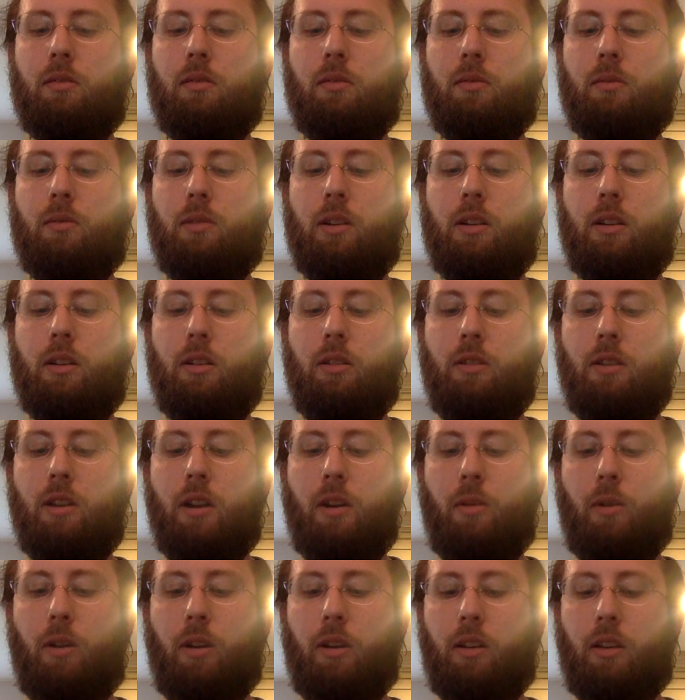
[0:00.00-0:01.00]
Why are you
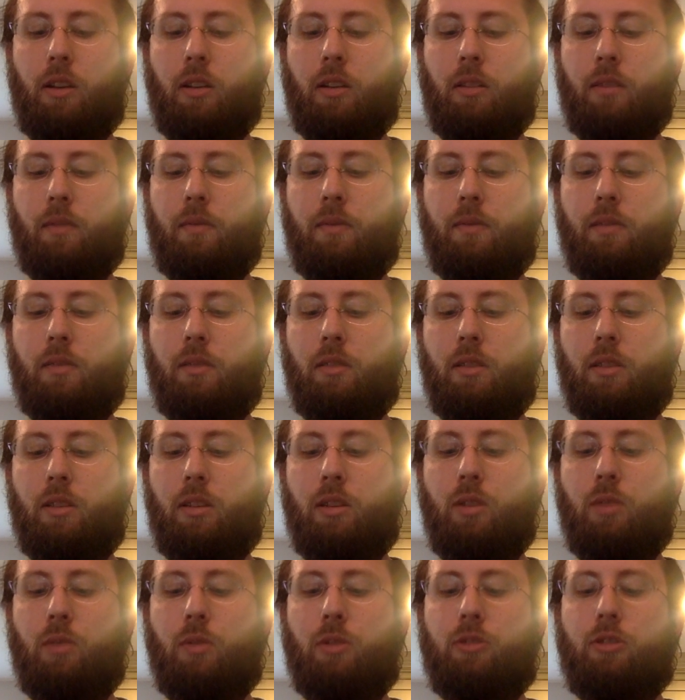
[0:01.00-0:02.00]
not working?
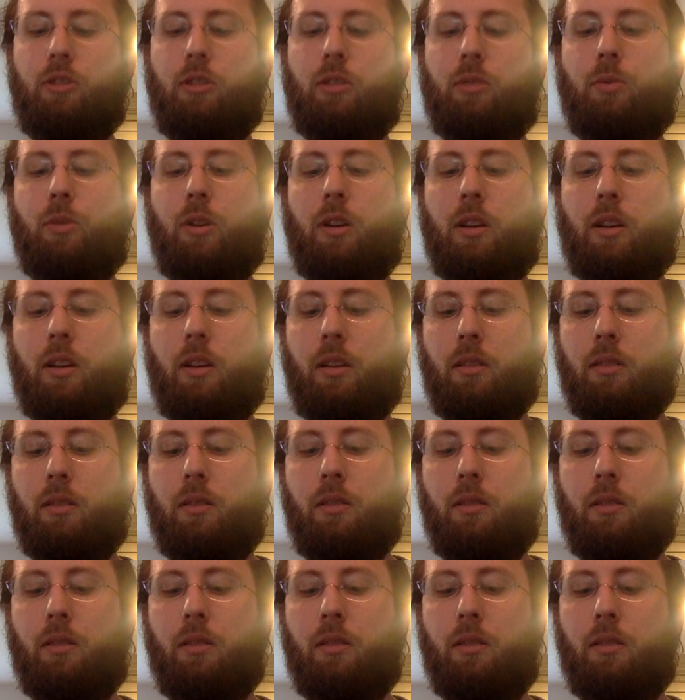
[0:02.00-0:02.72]
You were just working.